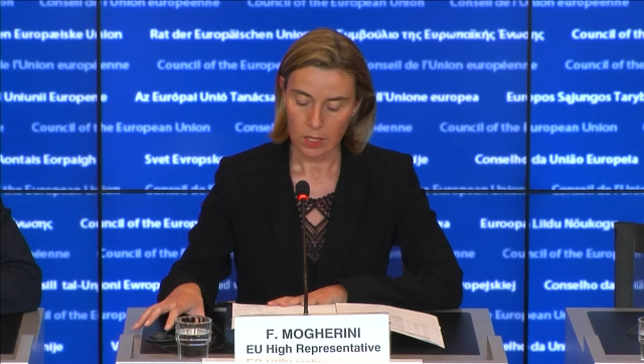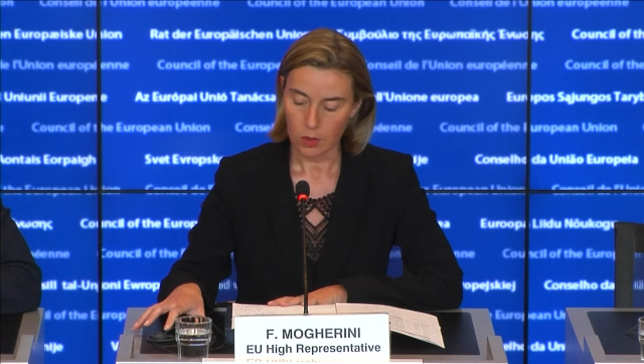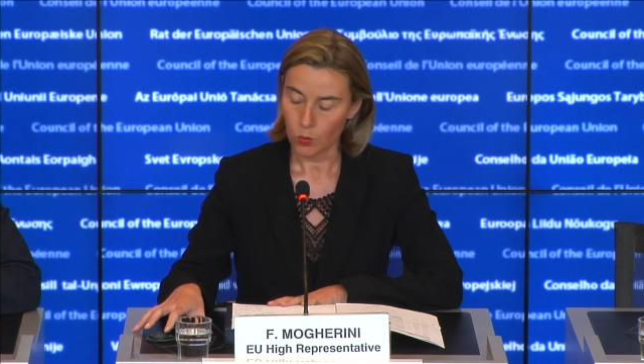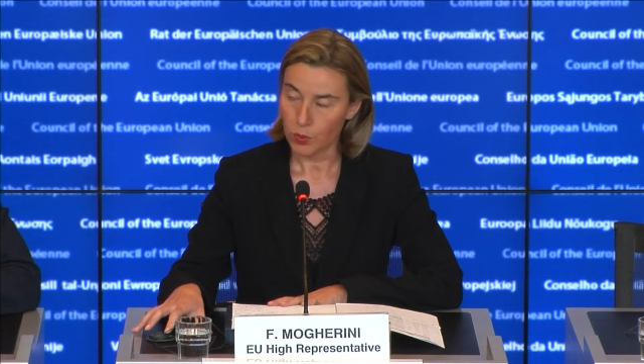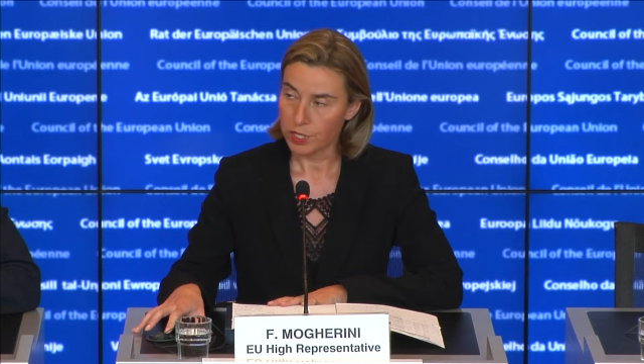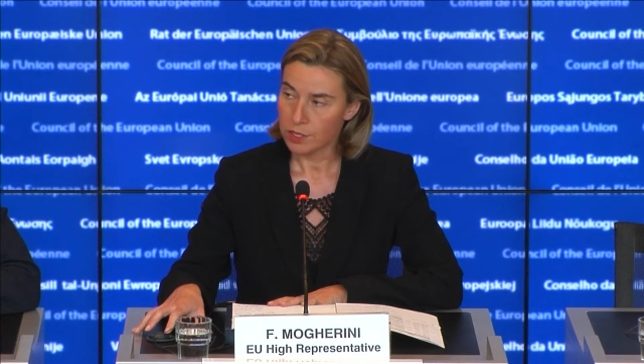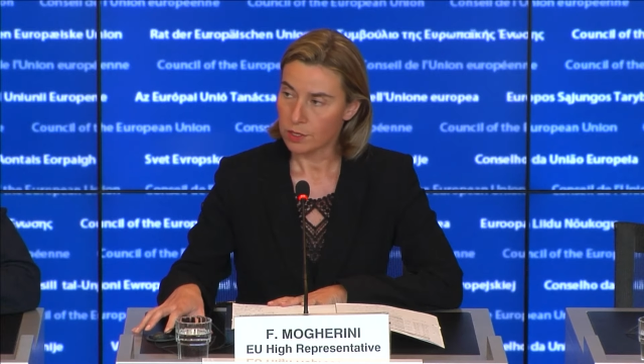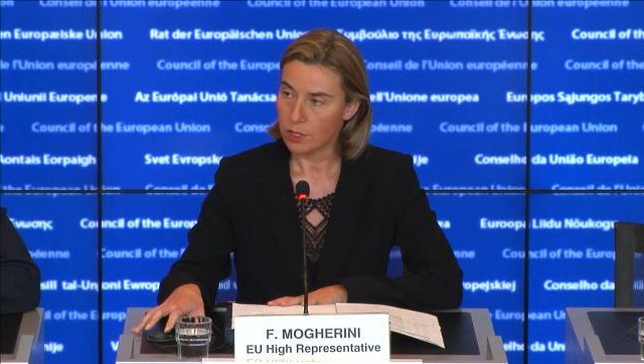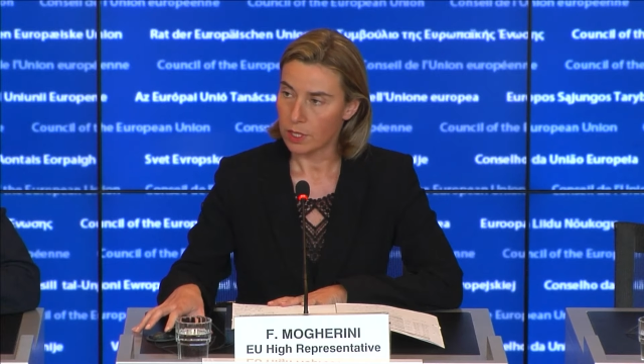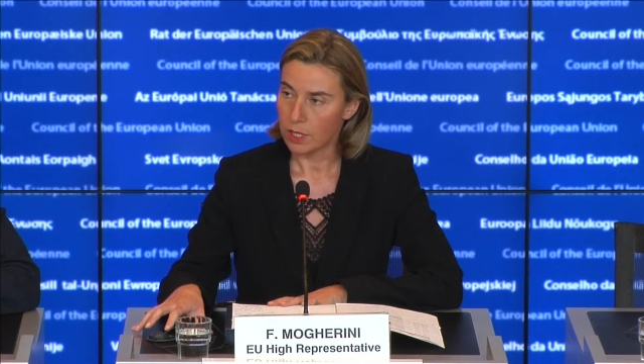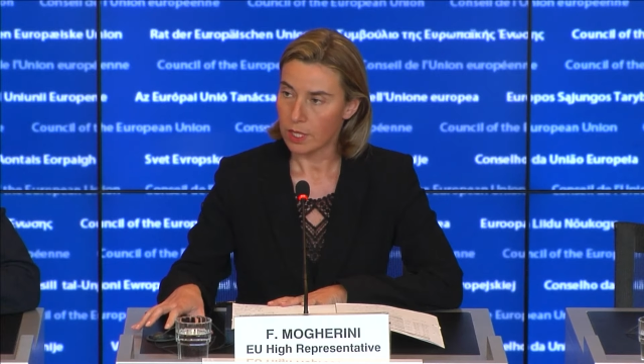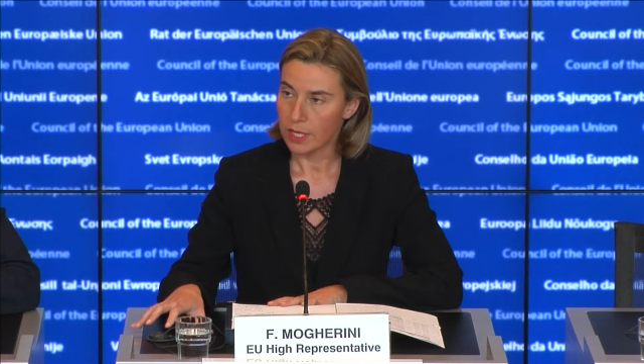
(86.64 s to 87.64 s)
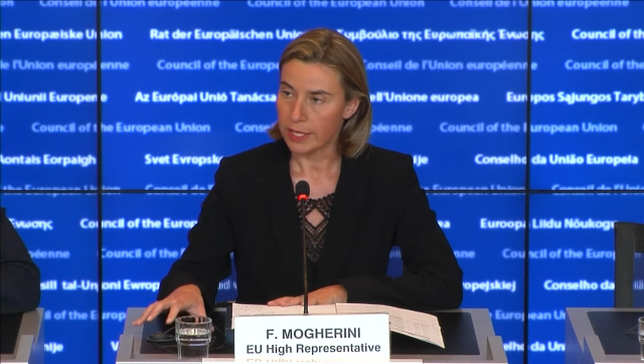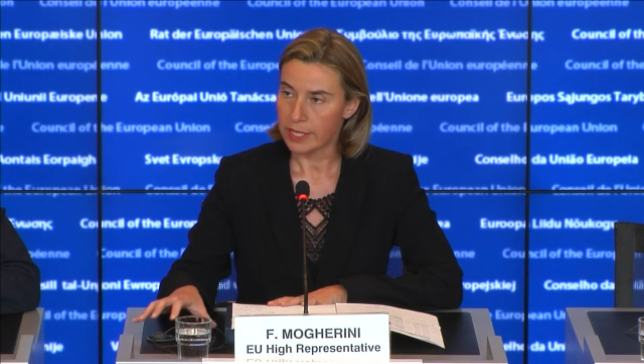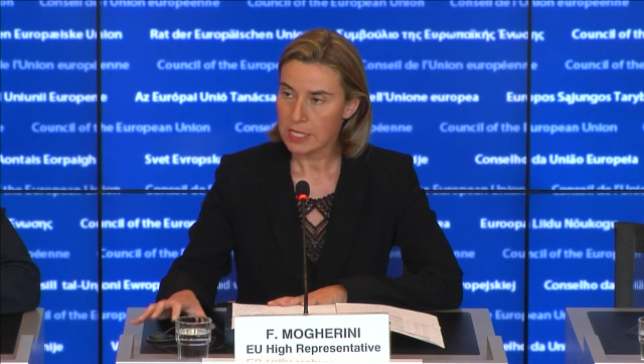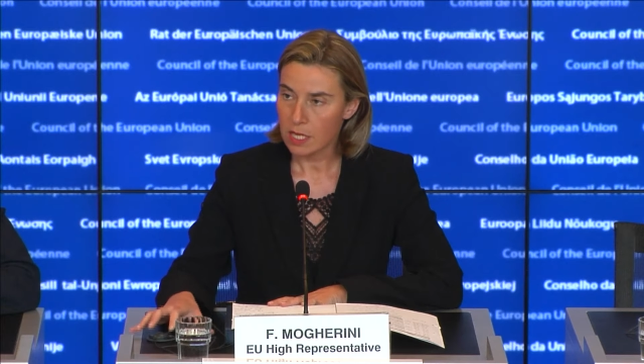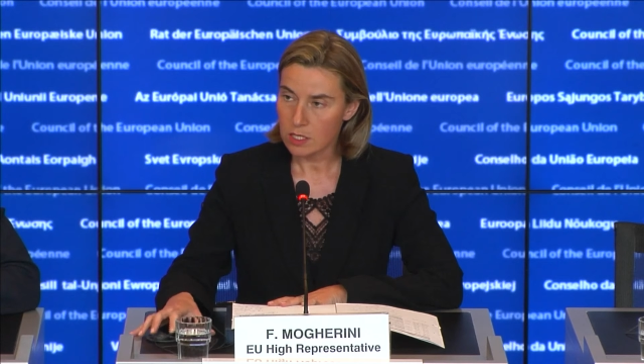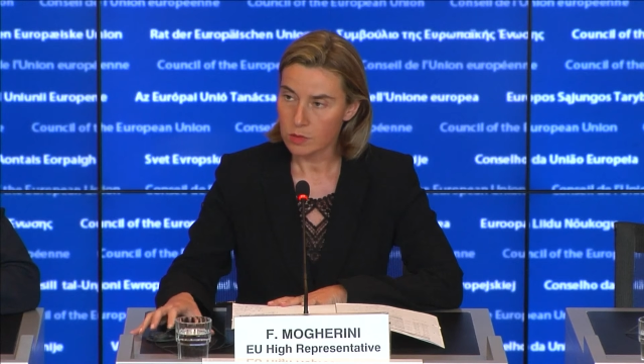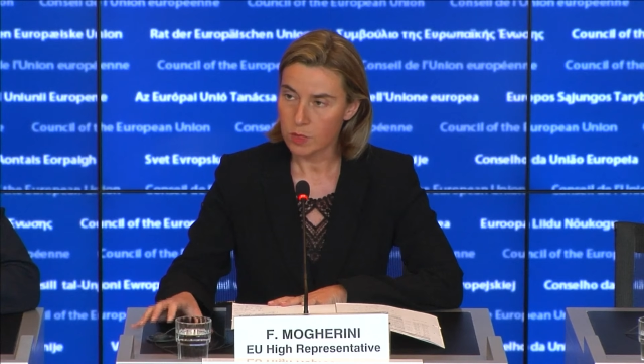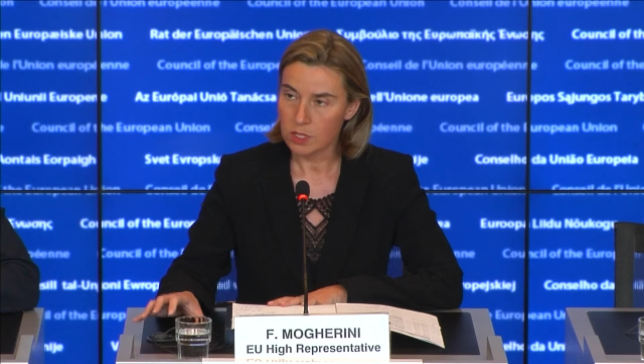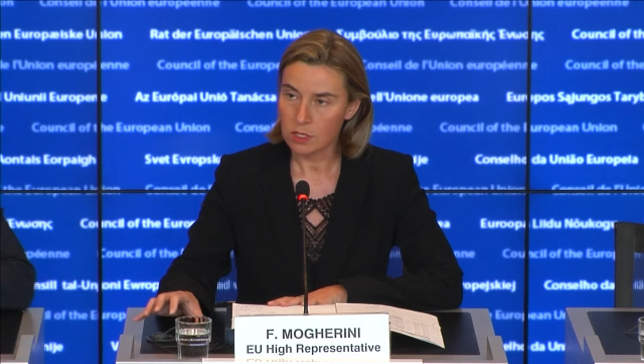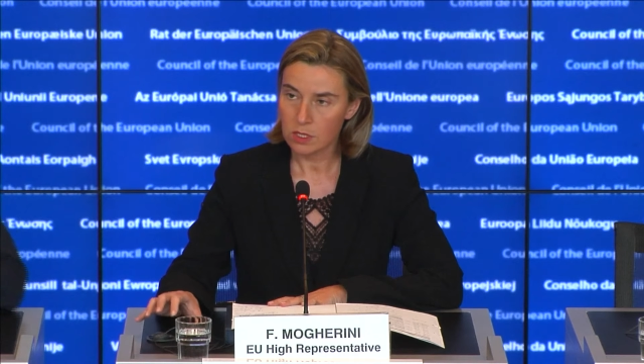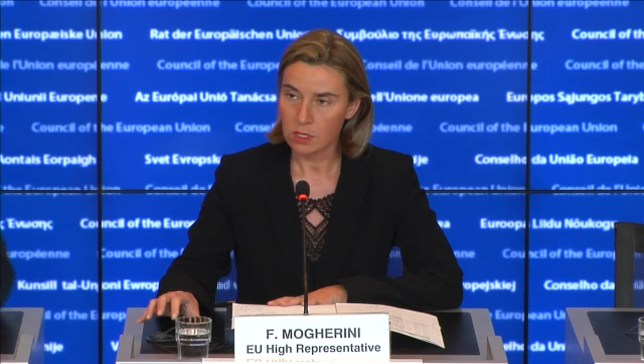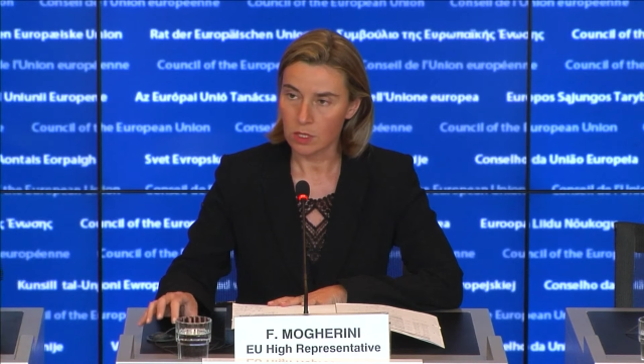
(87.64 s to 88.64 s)
with an
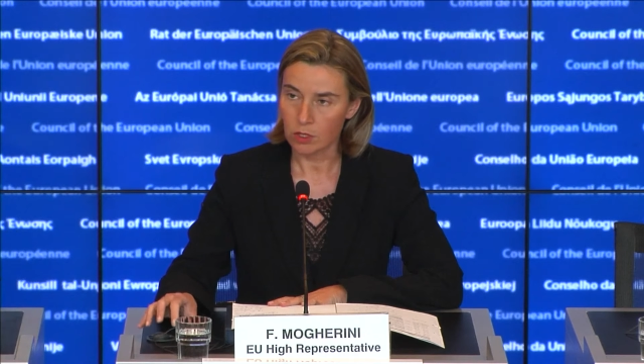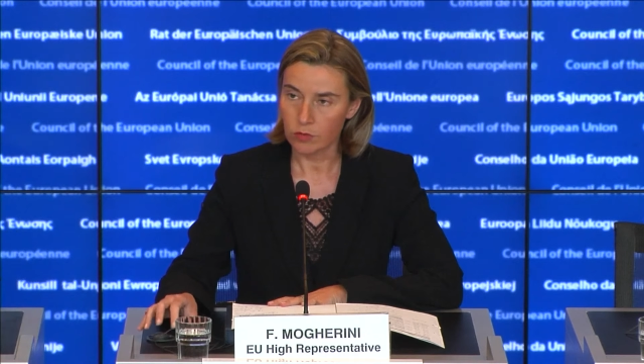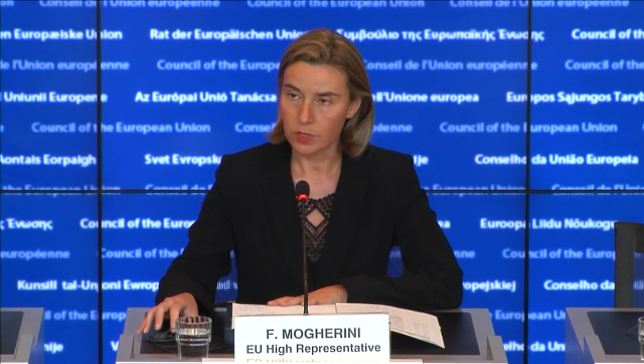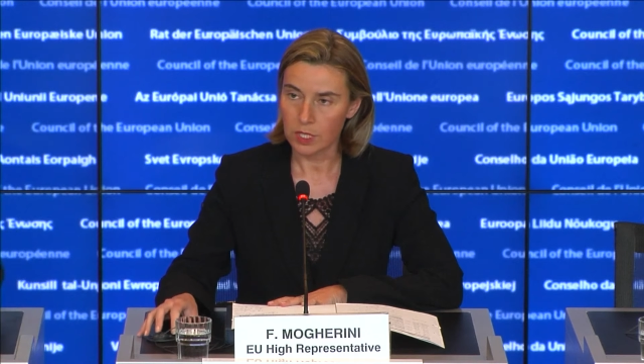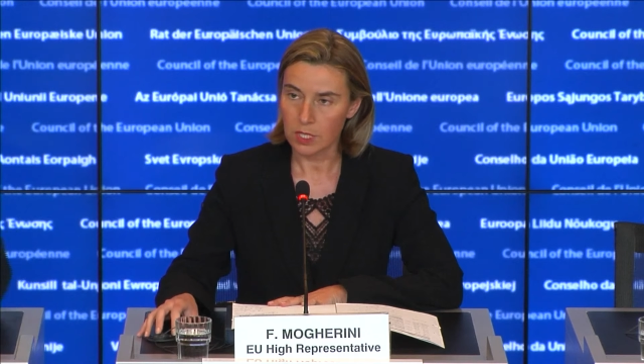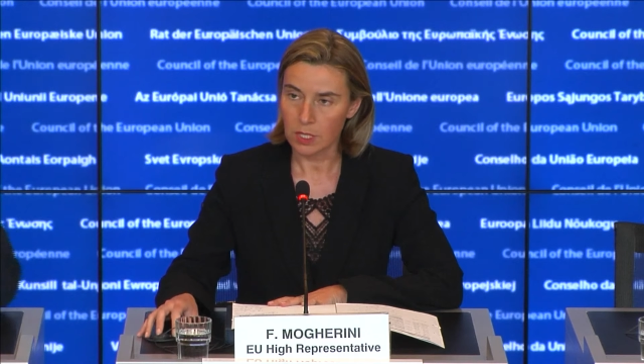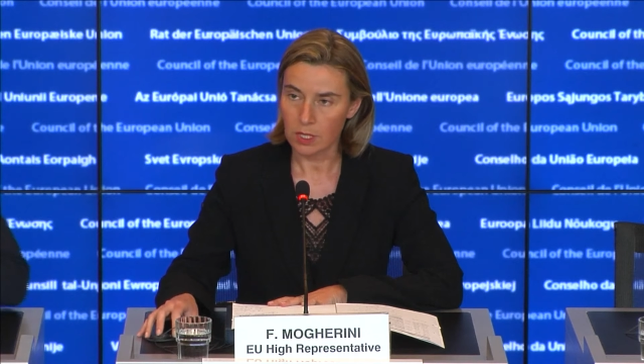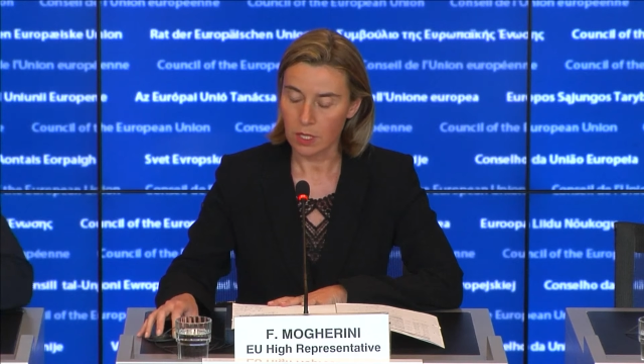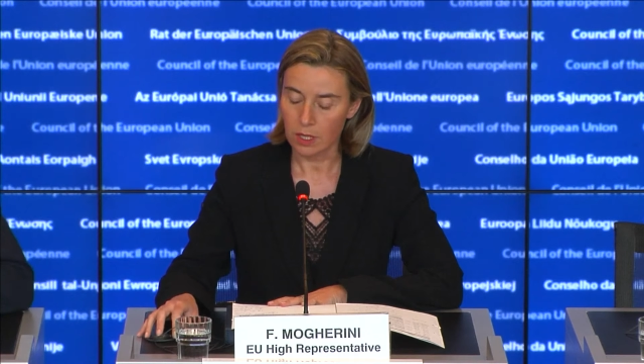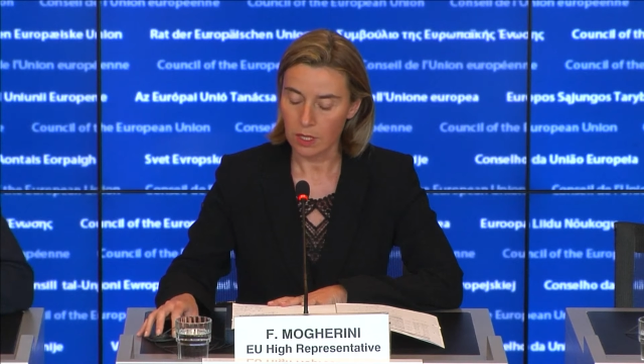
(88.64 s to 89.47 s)
assessment of the